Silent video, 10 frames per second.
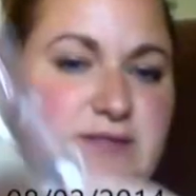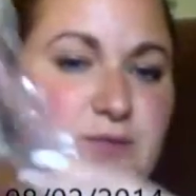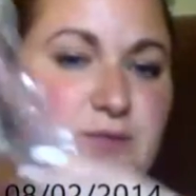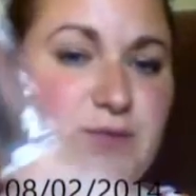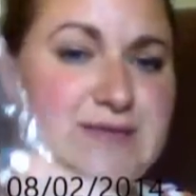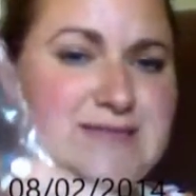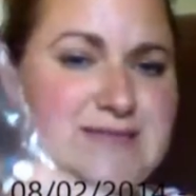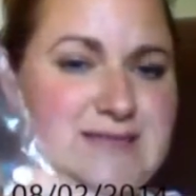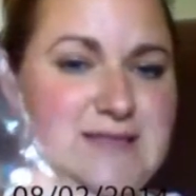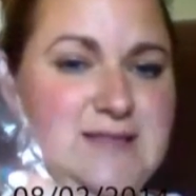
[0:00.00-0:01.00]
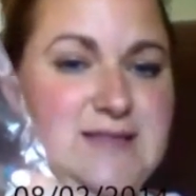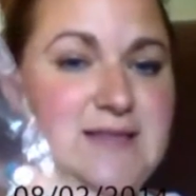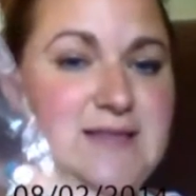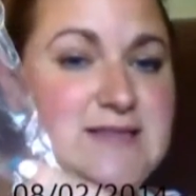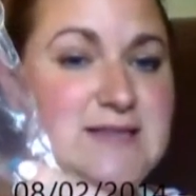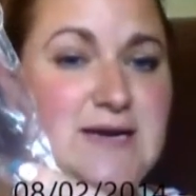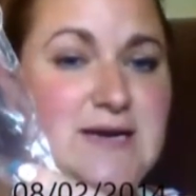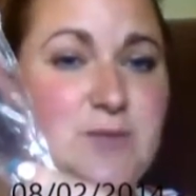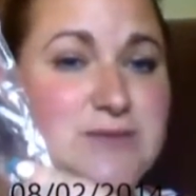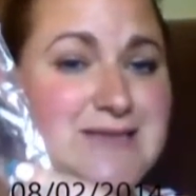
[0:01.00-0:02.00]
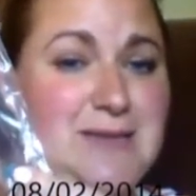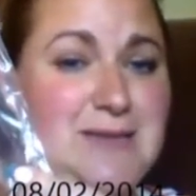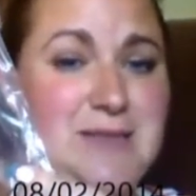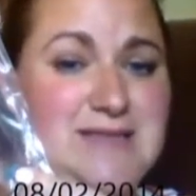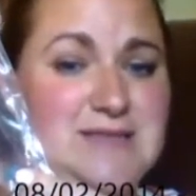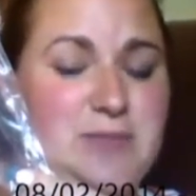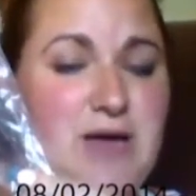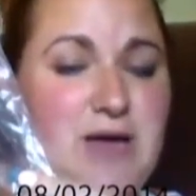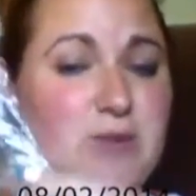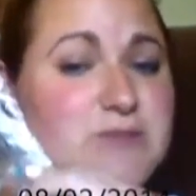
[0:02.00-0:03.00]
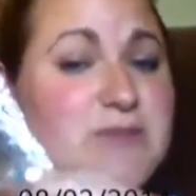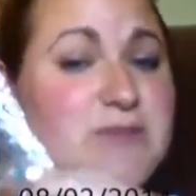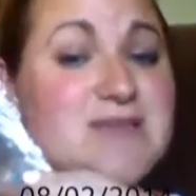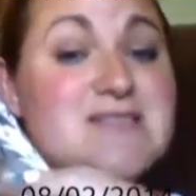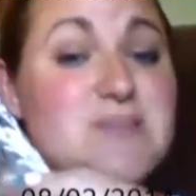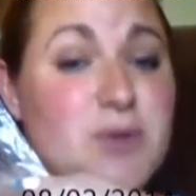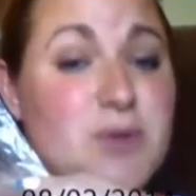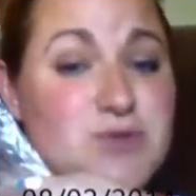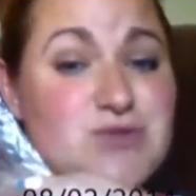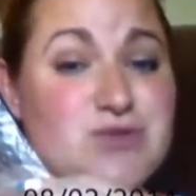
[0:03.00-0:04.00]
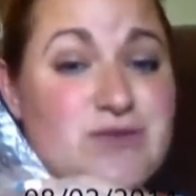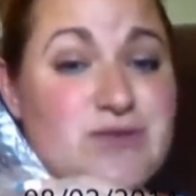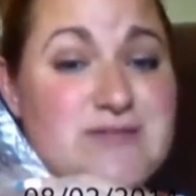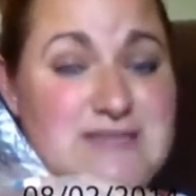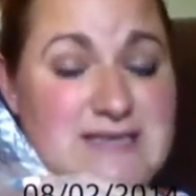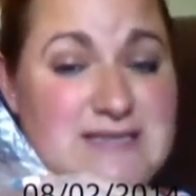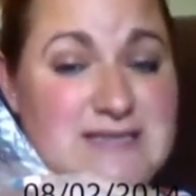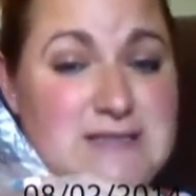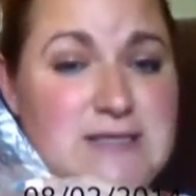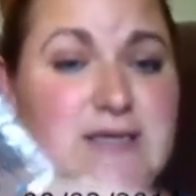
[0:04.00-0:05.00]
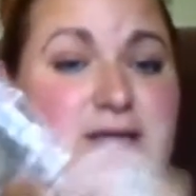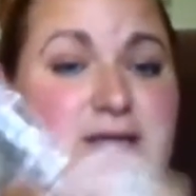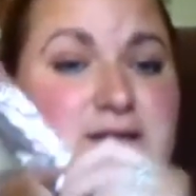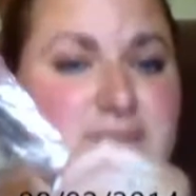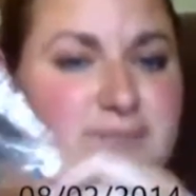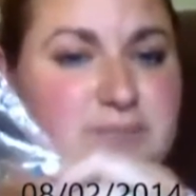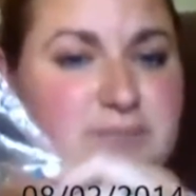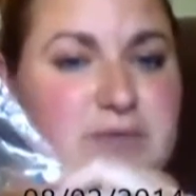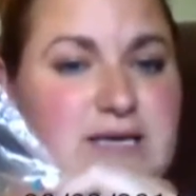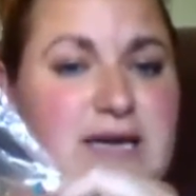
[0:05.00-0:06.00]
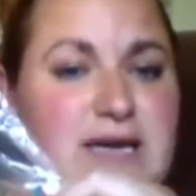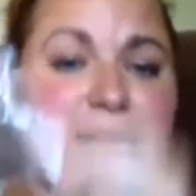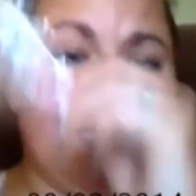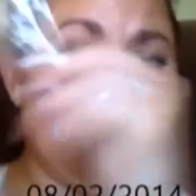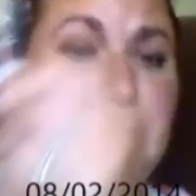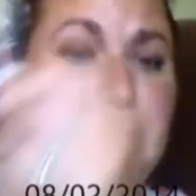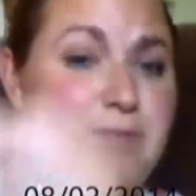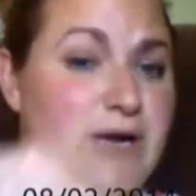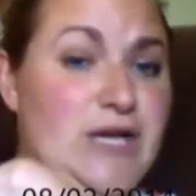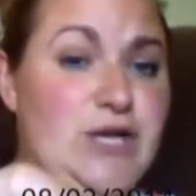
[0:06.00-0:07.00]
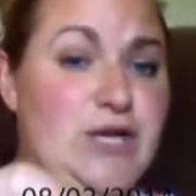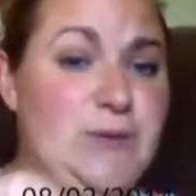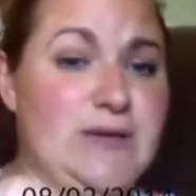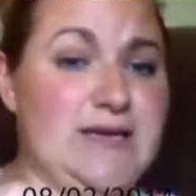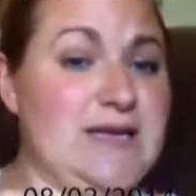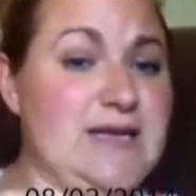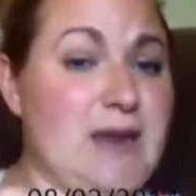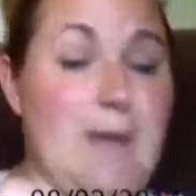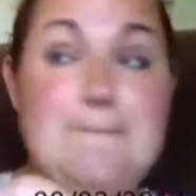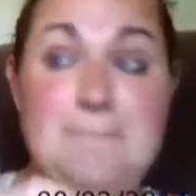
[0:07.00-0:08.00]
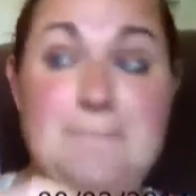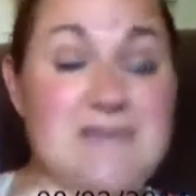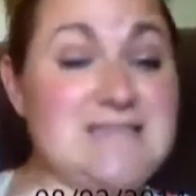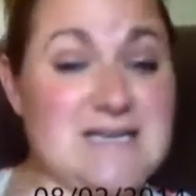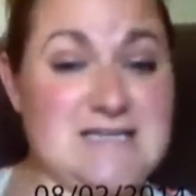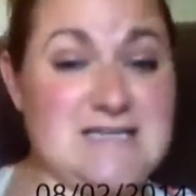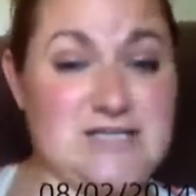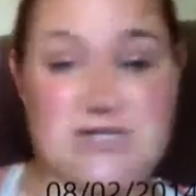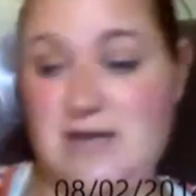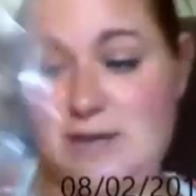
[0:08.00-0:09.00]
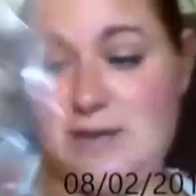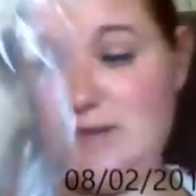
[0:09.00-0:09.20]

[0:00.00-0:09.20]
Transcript: that the reason that this item was in a plastic bag was because the Postal Service did it. But yet, I get a brand new one in mint condition. I